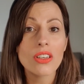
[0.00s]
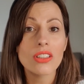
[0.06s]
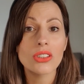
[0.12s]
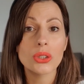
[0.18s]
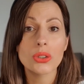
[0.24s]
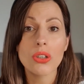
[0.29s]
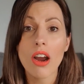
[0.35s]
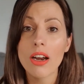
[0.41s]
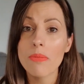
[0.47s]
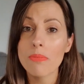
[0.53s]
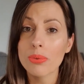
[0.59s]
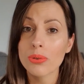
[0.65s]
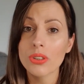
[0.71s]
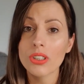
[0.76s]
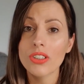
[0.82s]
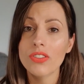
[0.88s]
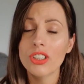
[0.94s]
can try and
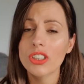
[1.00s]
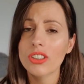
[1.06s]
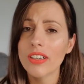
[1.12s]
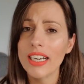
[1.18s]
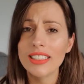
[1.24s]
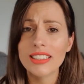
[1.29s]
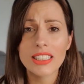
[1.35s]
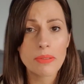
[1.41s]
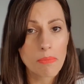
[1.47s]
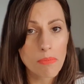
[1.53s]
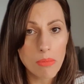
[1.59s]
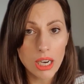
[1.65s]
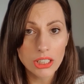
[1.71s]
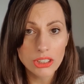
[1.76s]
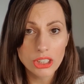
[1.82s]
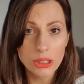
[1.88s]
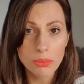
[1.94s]
improve your grades as
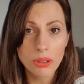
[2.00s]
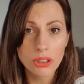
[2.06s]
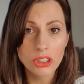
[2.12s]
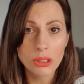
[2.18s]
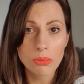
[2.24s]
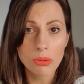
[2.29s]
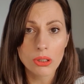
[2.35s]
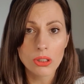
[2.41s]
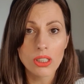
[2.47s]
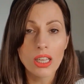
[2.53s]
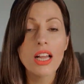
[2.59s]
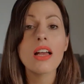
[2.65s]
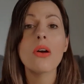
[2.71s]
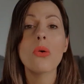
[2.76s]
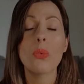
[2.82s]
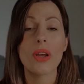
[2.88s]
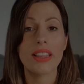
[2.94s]
much as possible
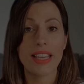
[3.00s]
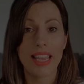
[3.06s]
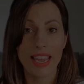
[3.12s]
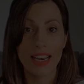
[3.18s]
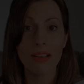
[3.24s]
within a